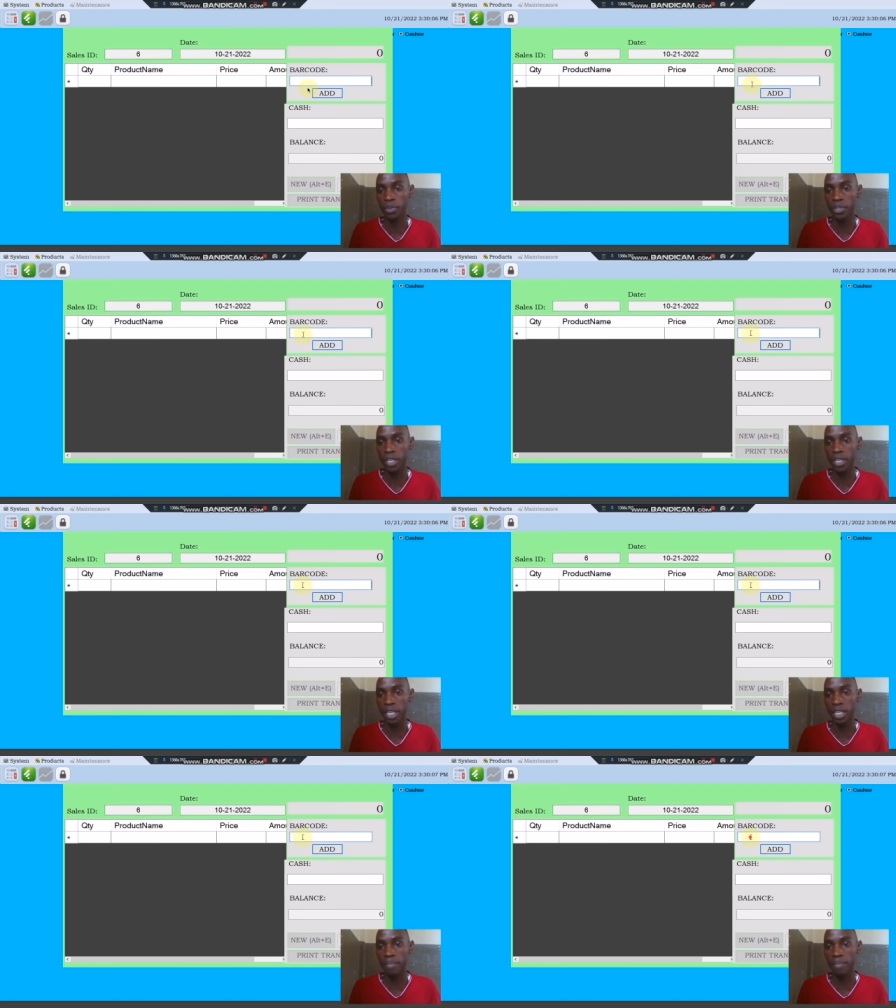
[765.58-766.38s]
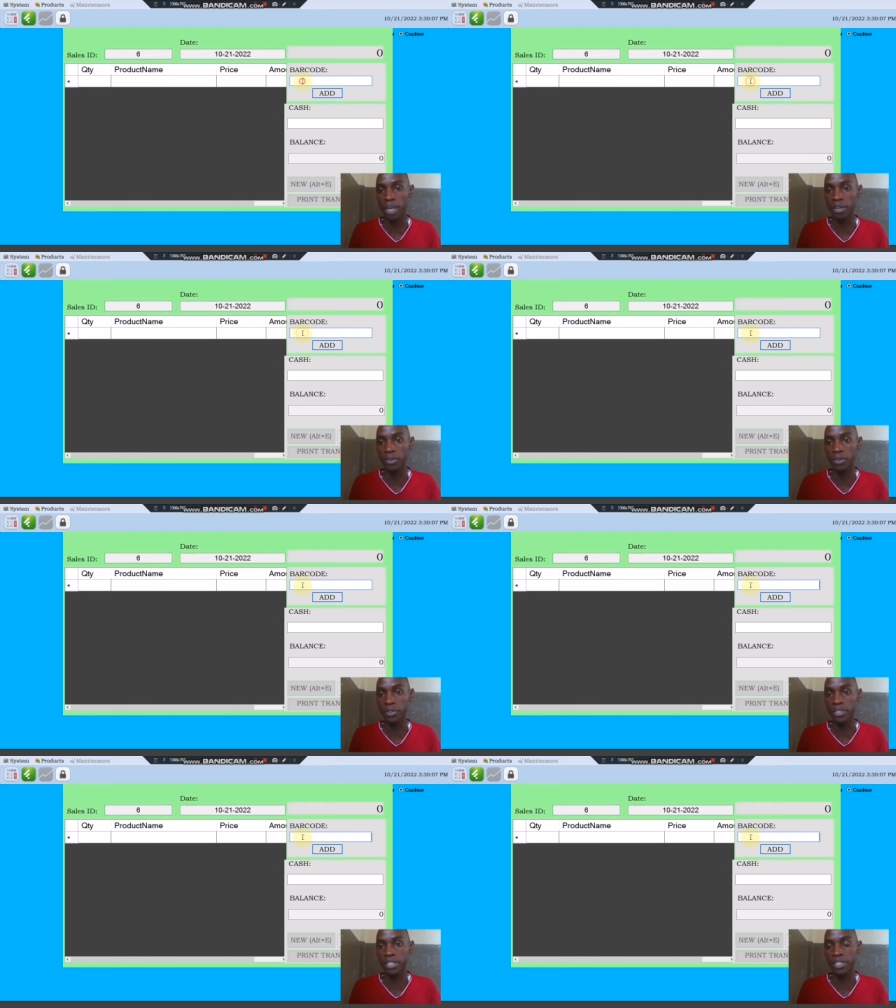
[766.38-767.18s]
here the
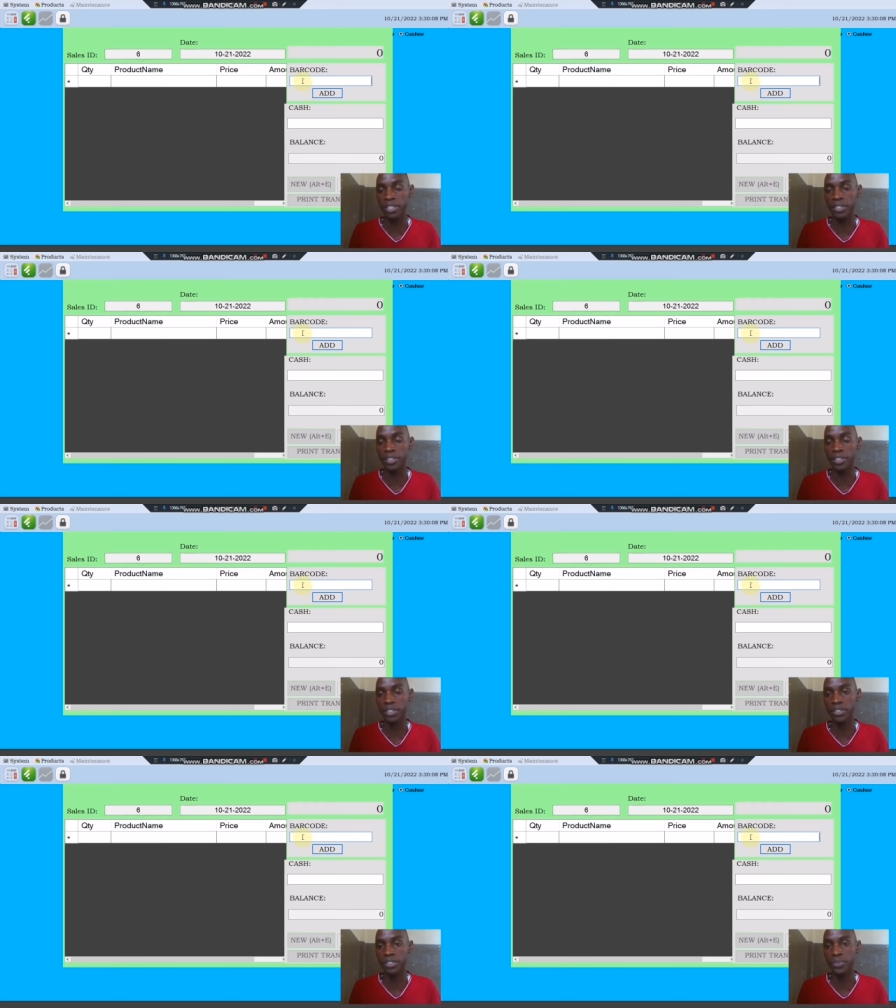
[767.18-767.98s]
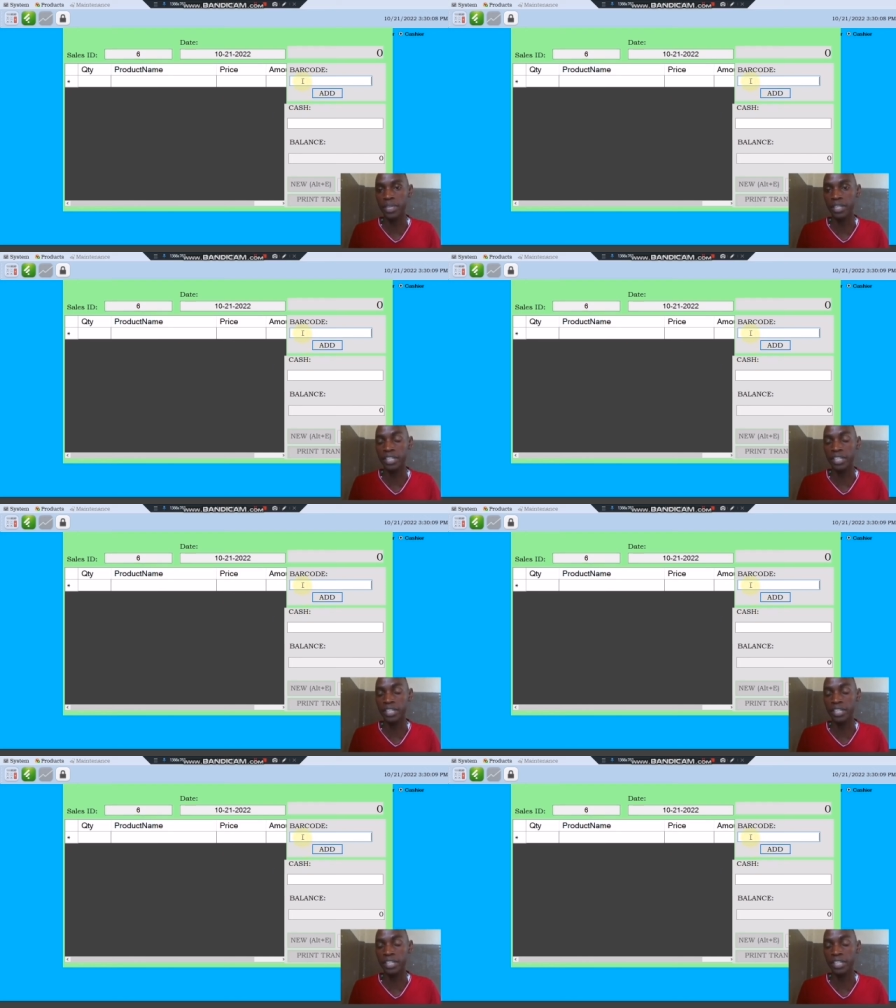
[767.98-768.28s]
barcode, it is where I'm